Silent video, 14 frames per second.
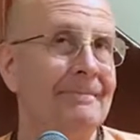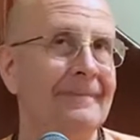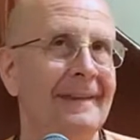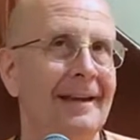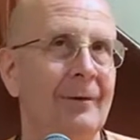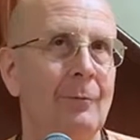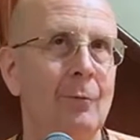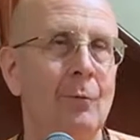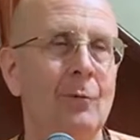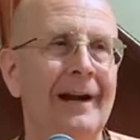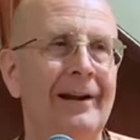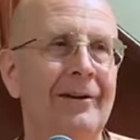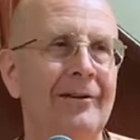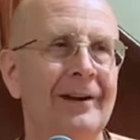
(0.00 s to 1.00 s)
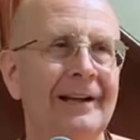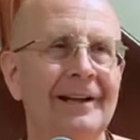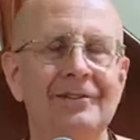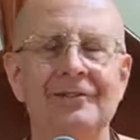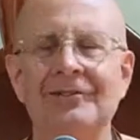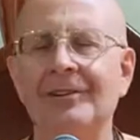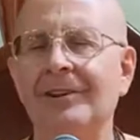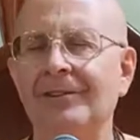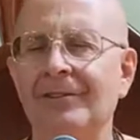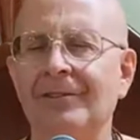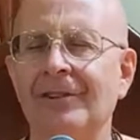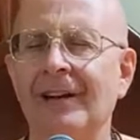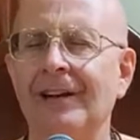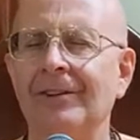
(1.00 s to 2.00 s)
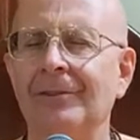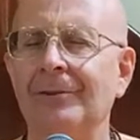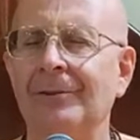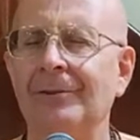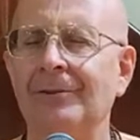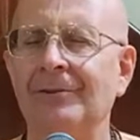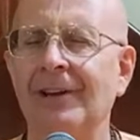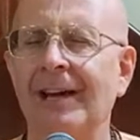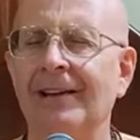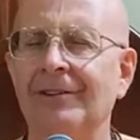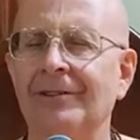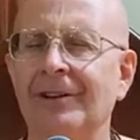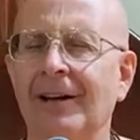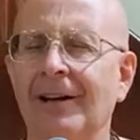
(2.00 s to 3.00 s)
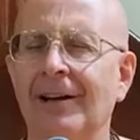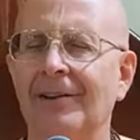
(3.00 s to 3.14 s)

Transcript: rare an instance that you do Sankirtan